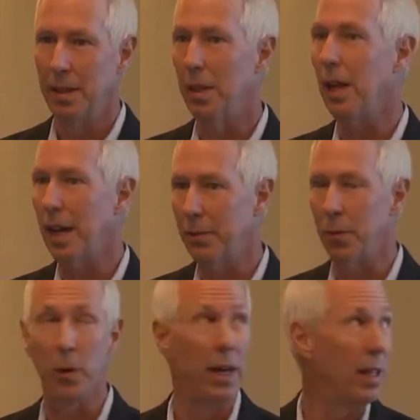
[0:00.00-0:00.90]
alive
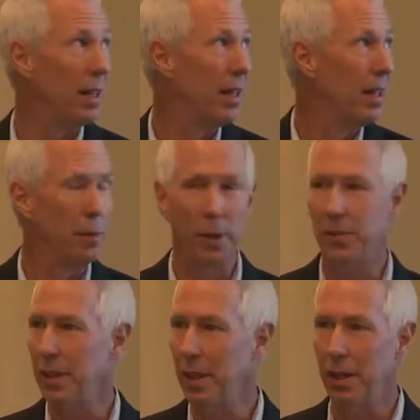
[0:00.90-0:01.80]
and well, we
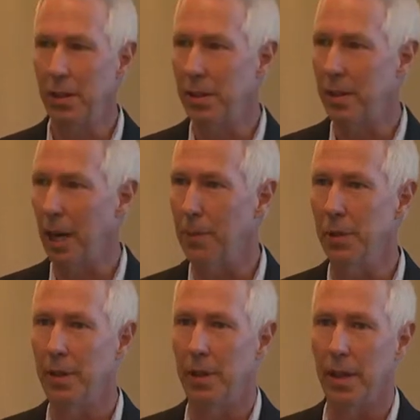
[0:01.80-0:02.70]
see huge
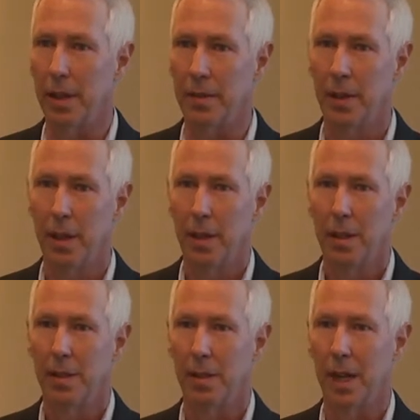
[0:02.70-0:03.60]
opportunities
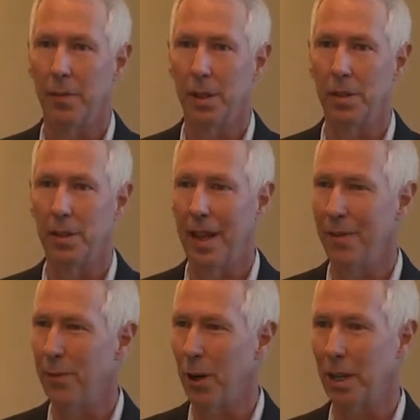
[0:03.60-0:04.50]
to leverage at
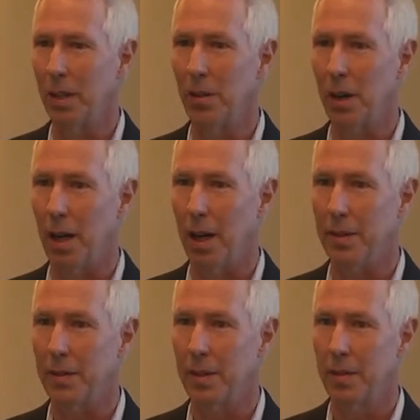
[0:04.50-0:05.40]
very low
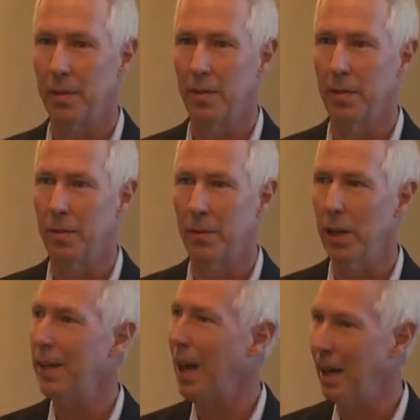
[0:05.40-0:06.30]
cost,
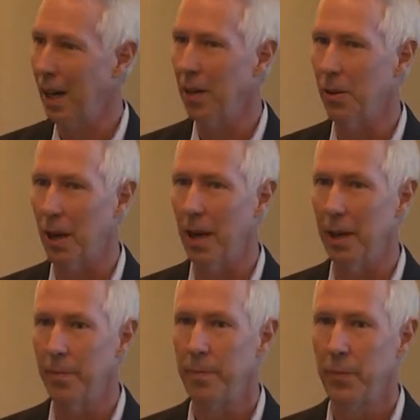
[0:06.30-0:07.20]
very high ROI,